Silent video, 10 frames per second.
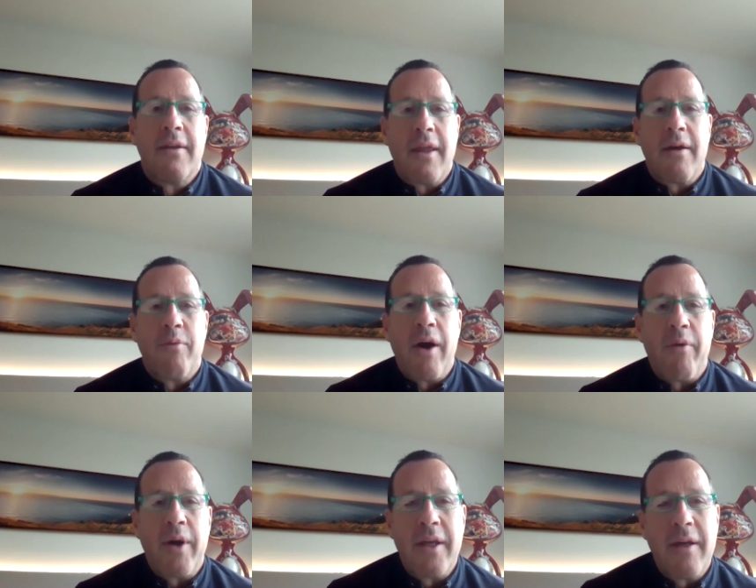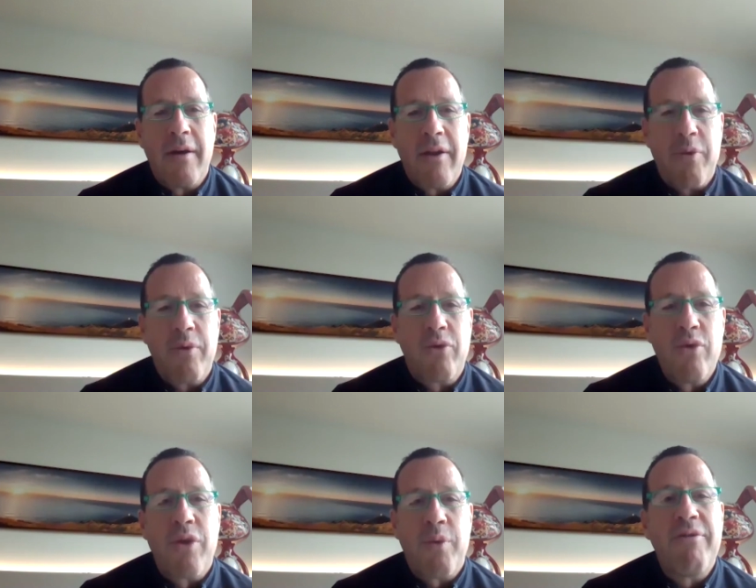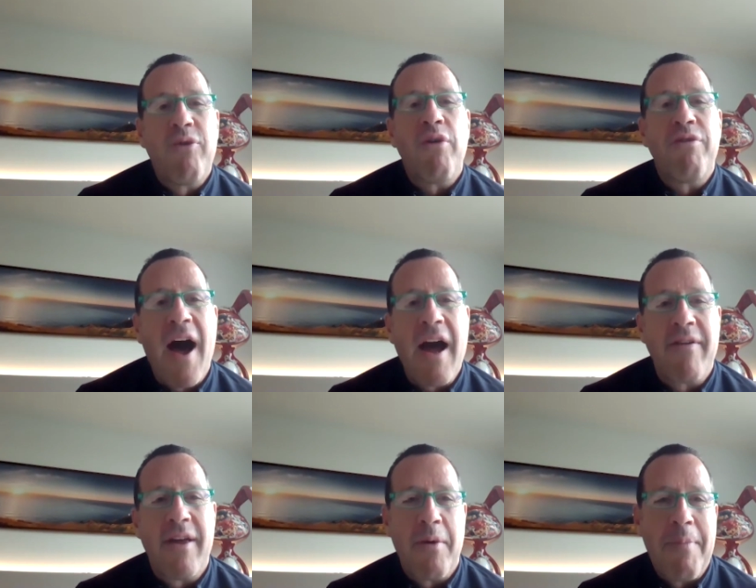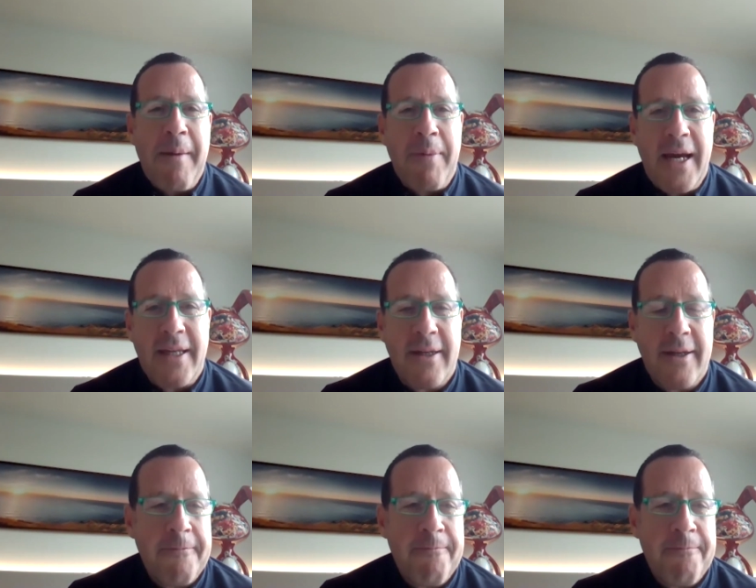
We're already uh, two, three, four, five in the pipeline.